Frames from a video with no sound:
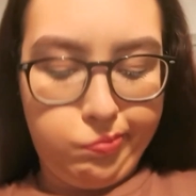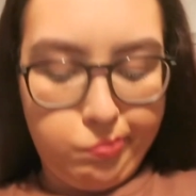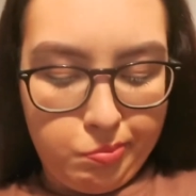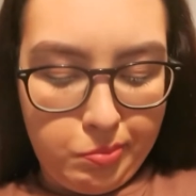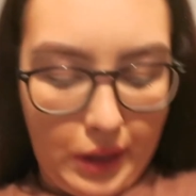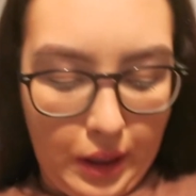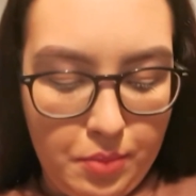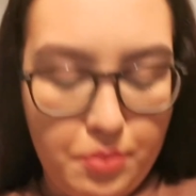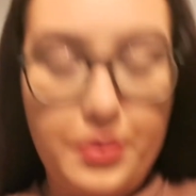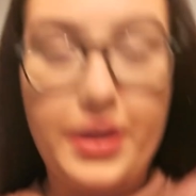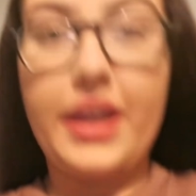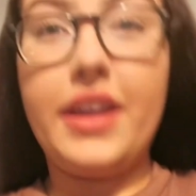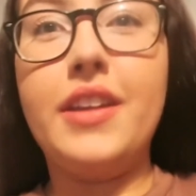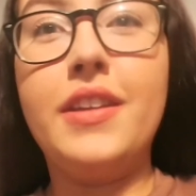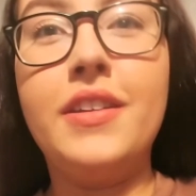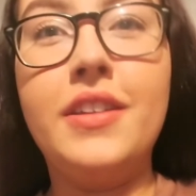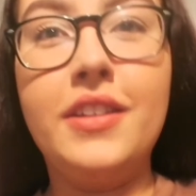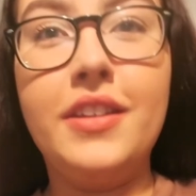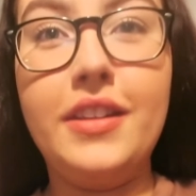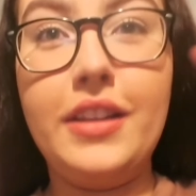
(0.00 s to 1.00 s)
Bambi.
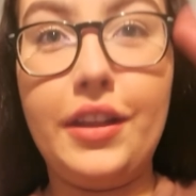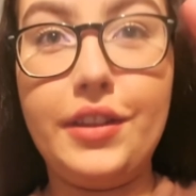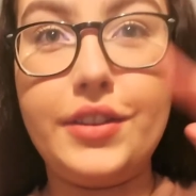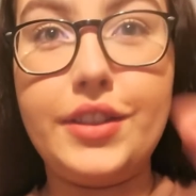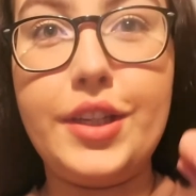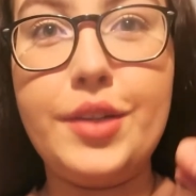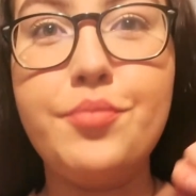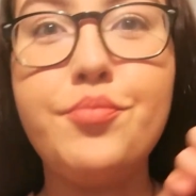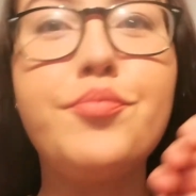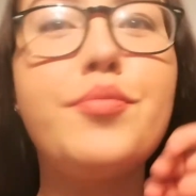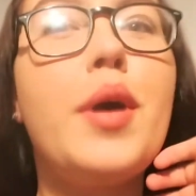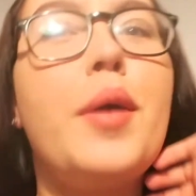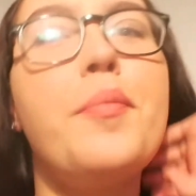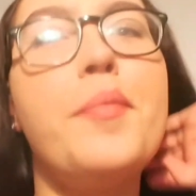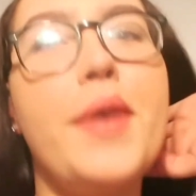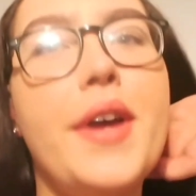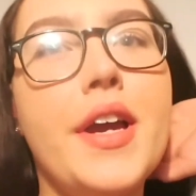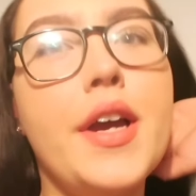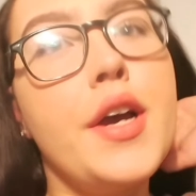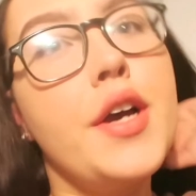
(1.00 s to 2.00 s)
That's it.
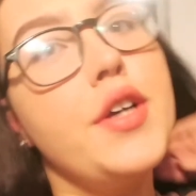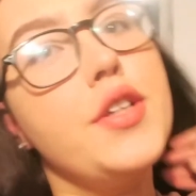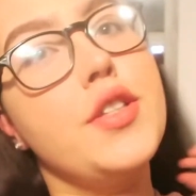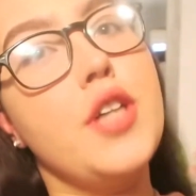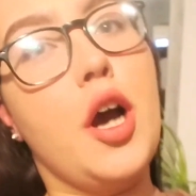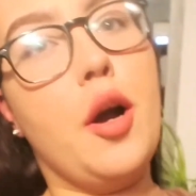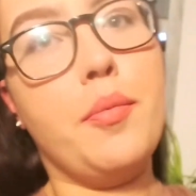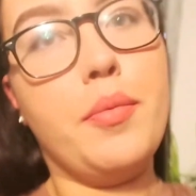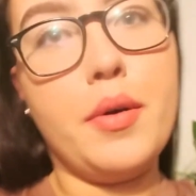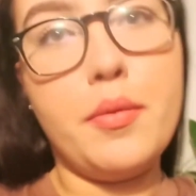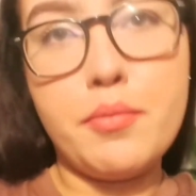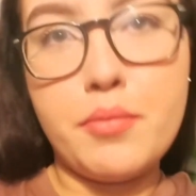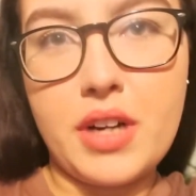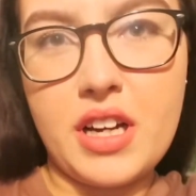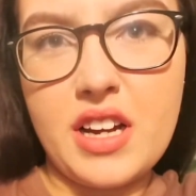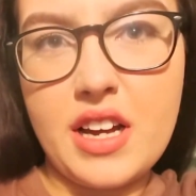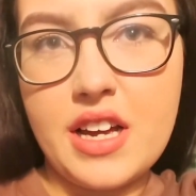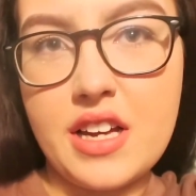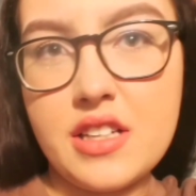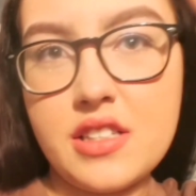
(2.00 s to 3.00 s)
Bambi top. My
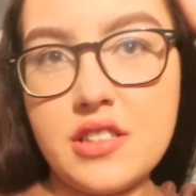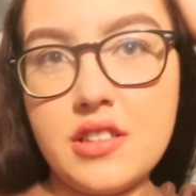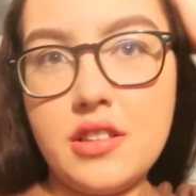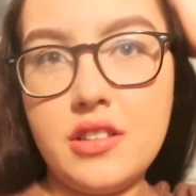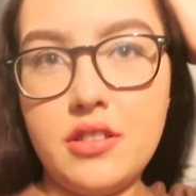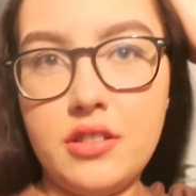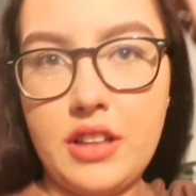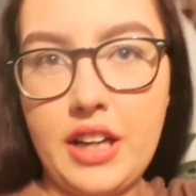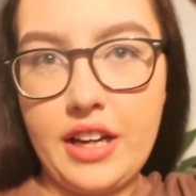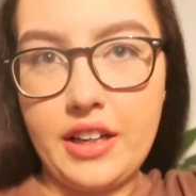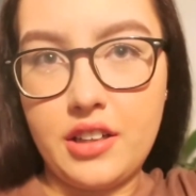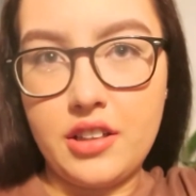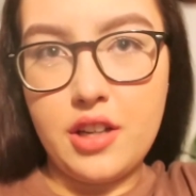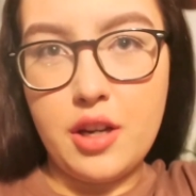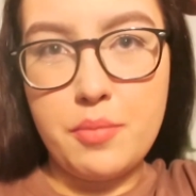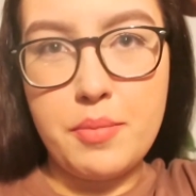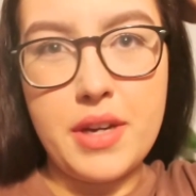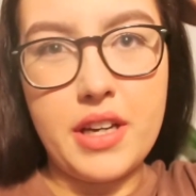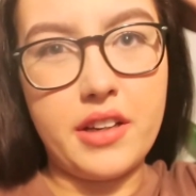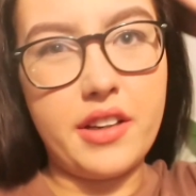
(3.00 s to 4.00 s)
hair's like
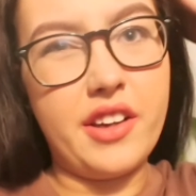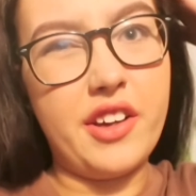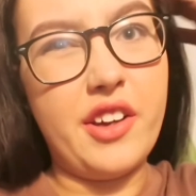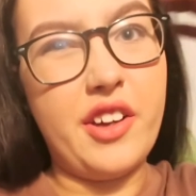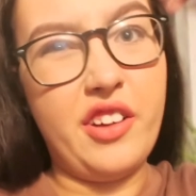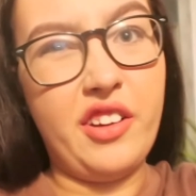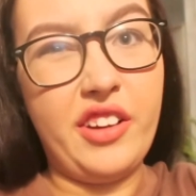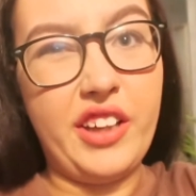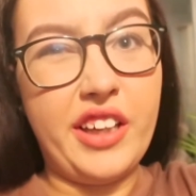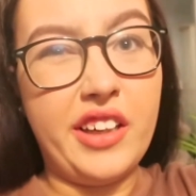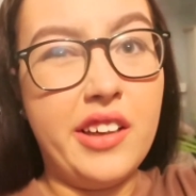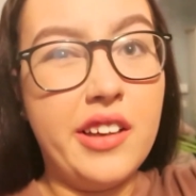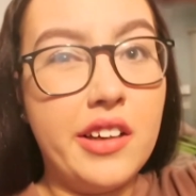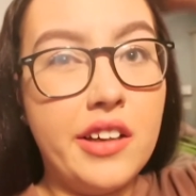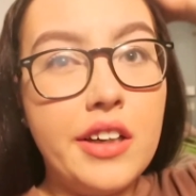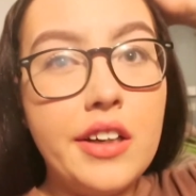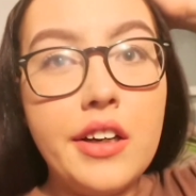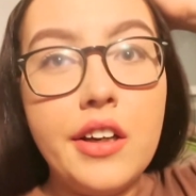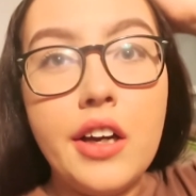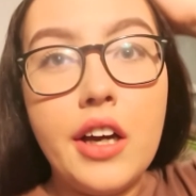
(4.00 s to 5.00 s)
a bit curly.
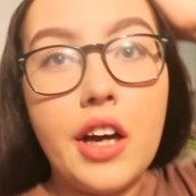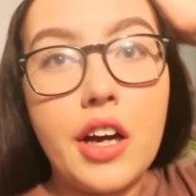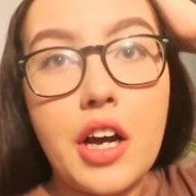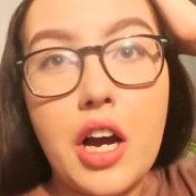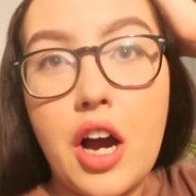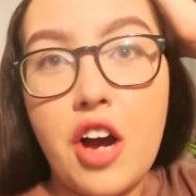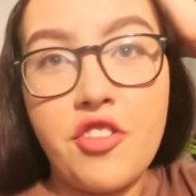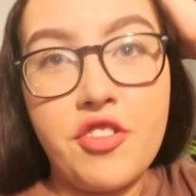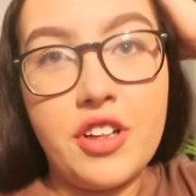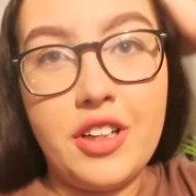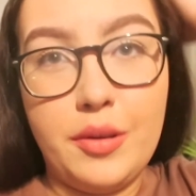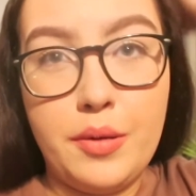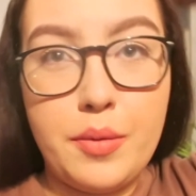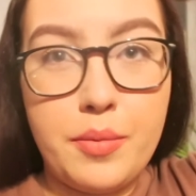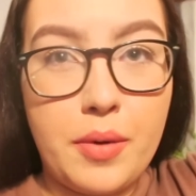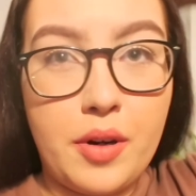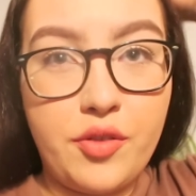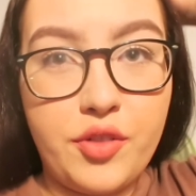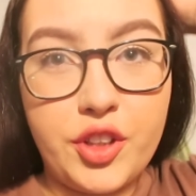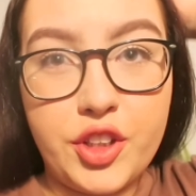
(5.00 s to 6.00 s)
Can't really
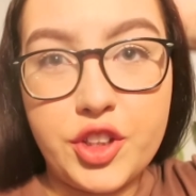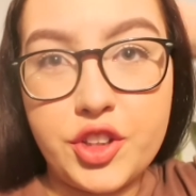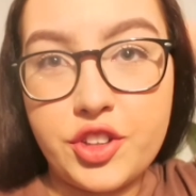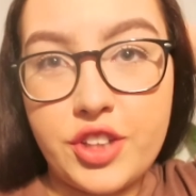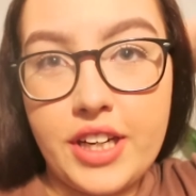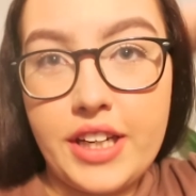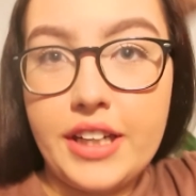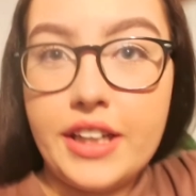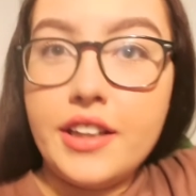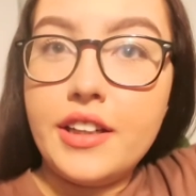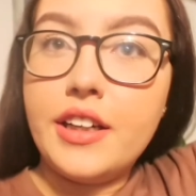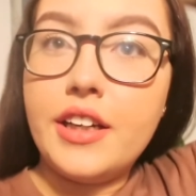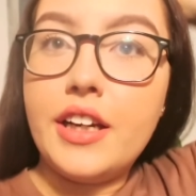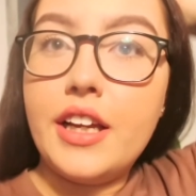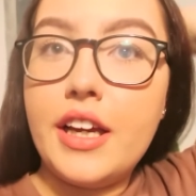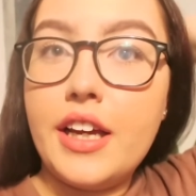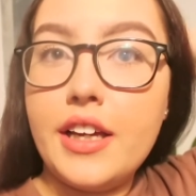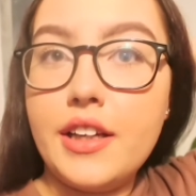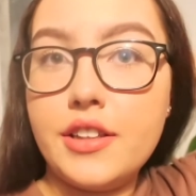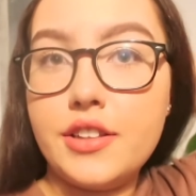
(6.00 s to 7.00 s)
bother straightening
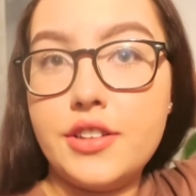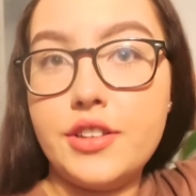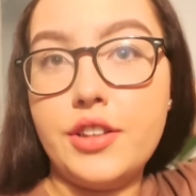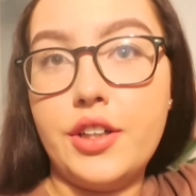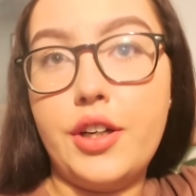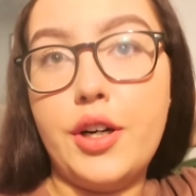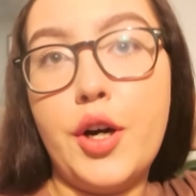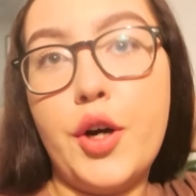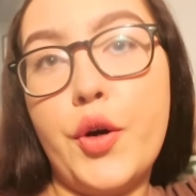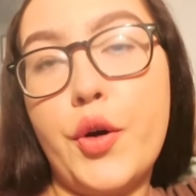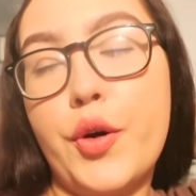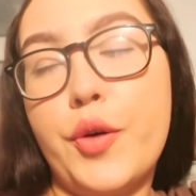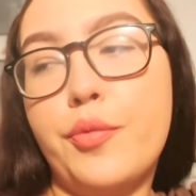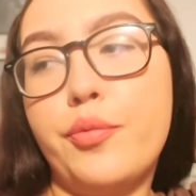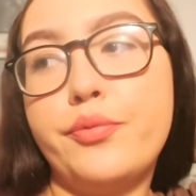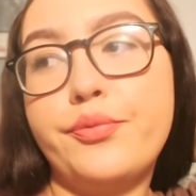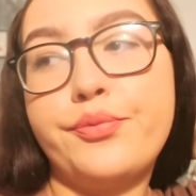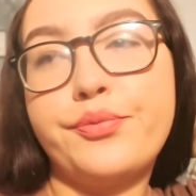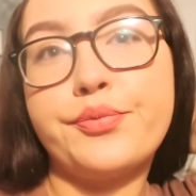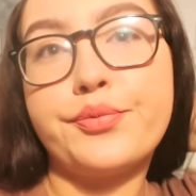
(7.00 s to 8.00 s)
it, so
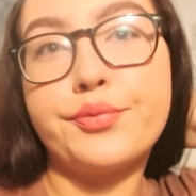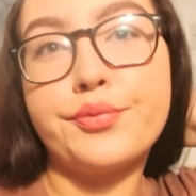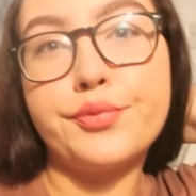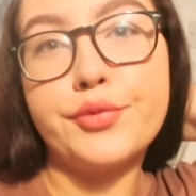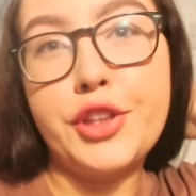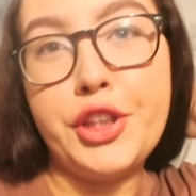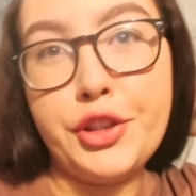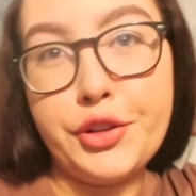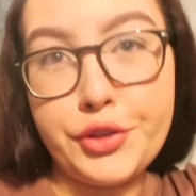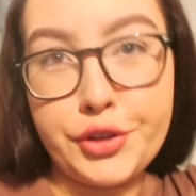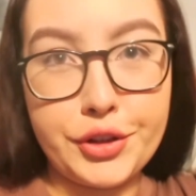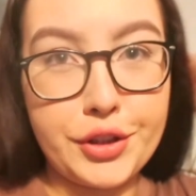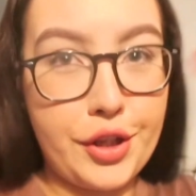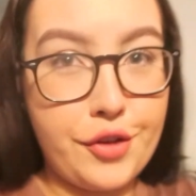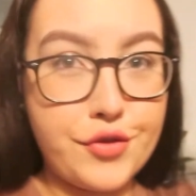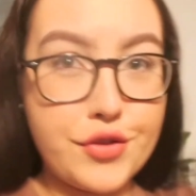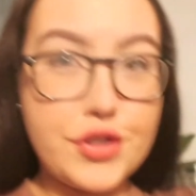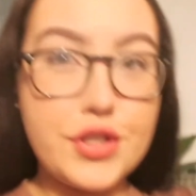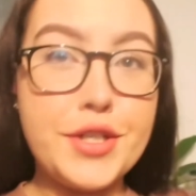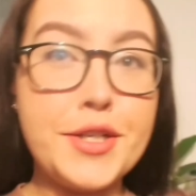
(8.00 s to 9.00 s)
you'll just
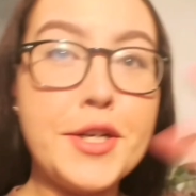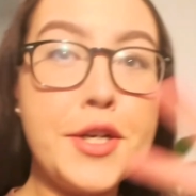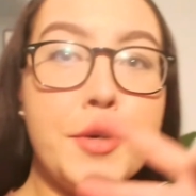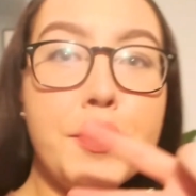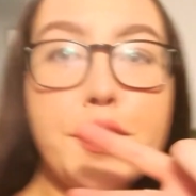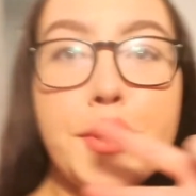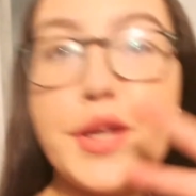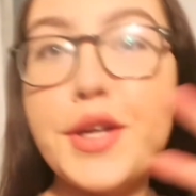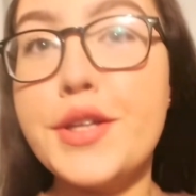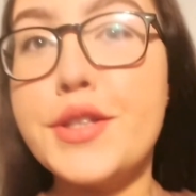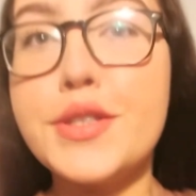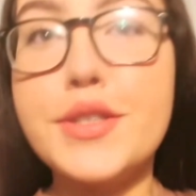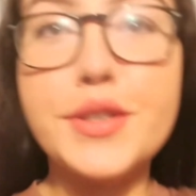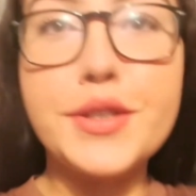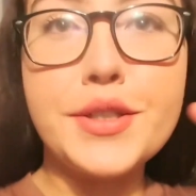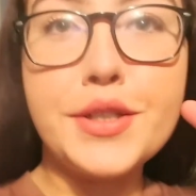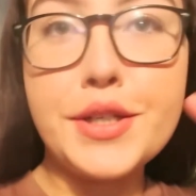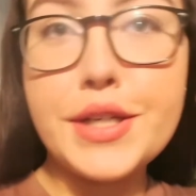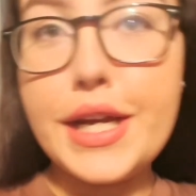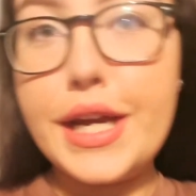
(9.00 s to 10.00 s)
have to deal with it
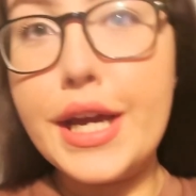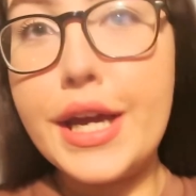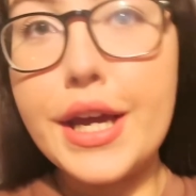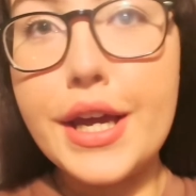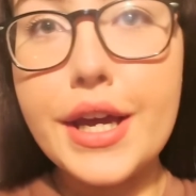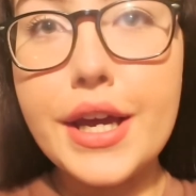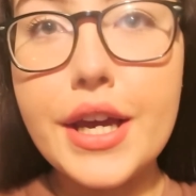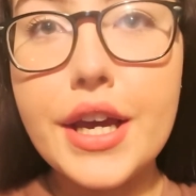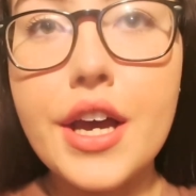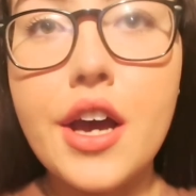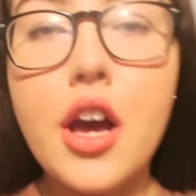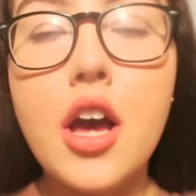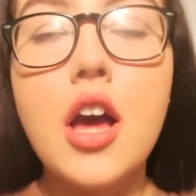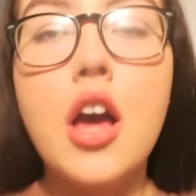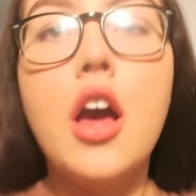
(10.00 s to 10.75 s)
today.